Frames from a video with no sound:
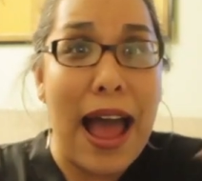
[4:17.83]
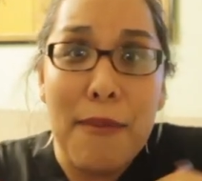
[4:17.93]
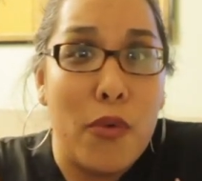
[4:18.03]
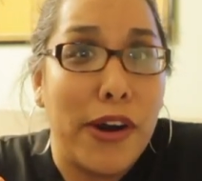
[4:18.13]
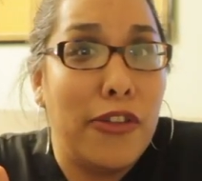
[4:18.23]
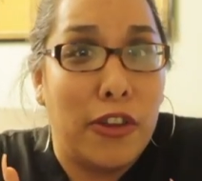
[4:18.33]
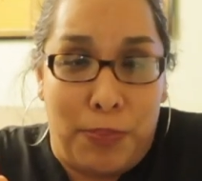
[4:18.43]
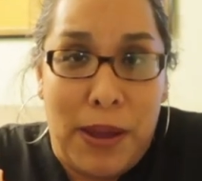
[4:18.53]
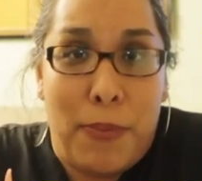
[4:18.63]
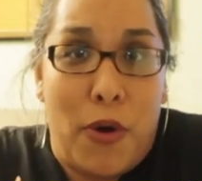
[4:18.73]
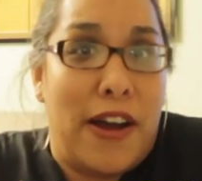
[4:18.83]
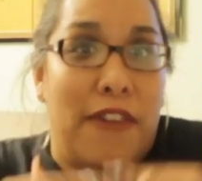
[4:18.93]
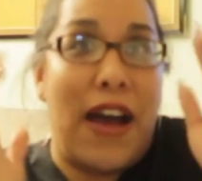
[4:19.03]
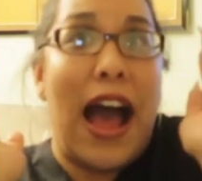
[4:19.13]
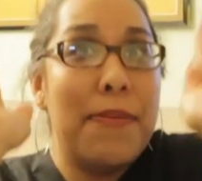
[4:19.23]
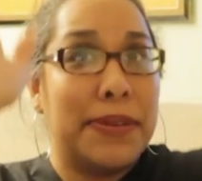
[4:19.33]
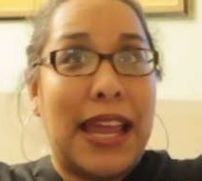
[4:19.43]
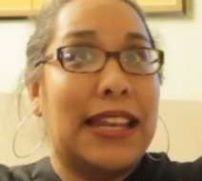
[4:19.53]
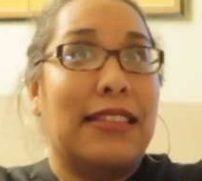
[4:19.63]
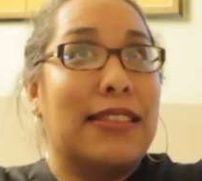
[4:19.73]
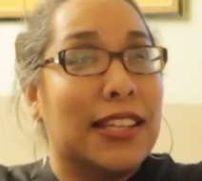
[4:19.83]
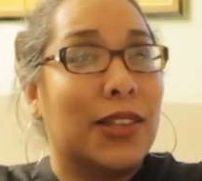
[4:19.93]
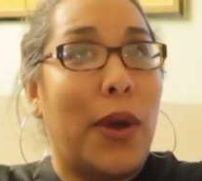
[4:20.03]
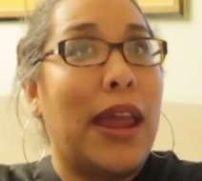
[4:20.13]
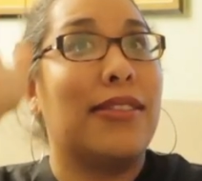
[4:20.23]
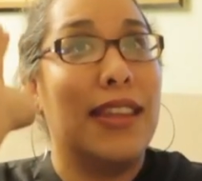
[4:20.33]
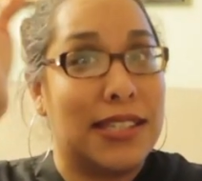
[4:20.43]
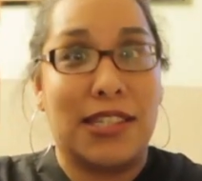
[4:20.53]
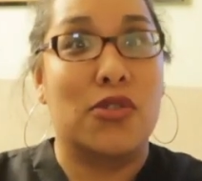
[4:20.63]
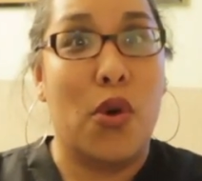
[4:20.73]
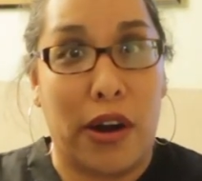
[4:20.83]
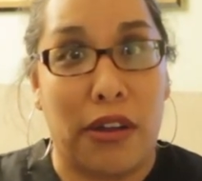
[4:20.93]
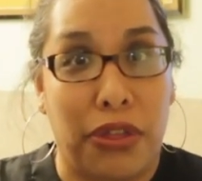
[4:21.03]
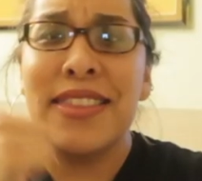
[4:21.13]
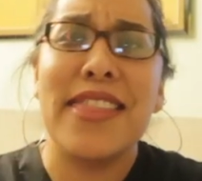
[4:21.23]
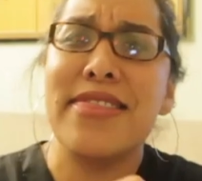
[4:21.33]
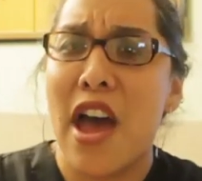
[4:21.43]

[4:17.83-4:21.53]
I'm one of those people of, I'm standing this way, this is north. And